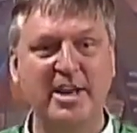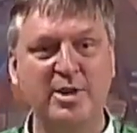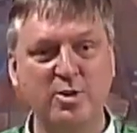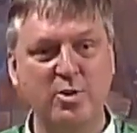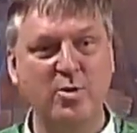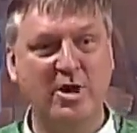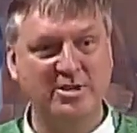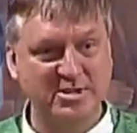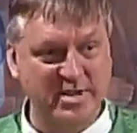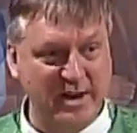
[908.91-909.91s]
you are
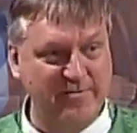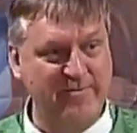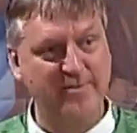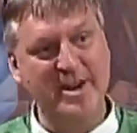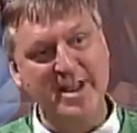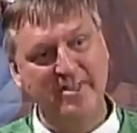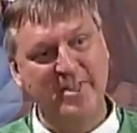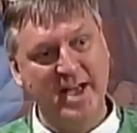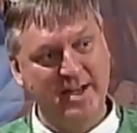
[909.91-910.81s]
set free in that